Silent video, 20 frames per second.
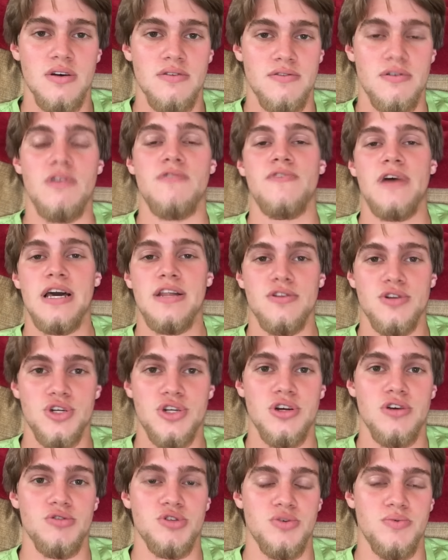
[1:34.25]
for our final
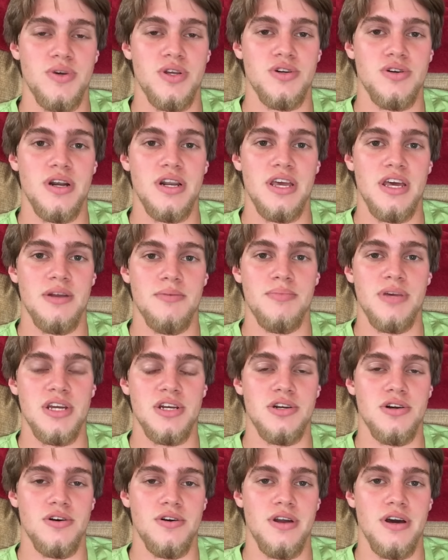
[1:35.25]
shows that we can try to get a
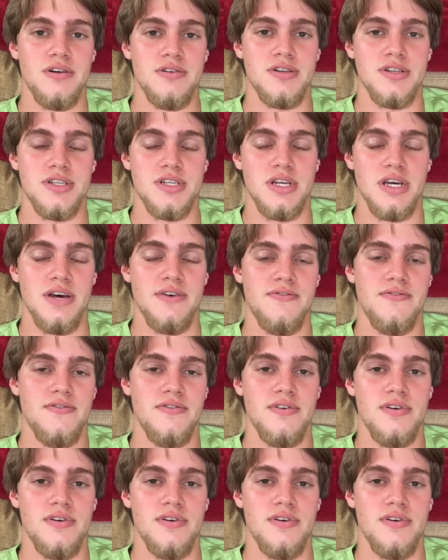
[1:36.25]
big turnout and stuff.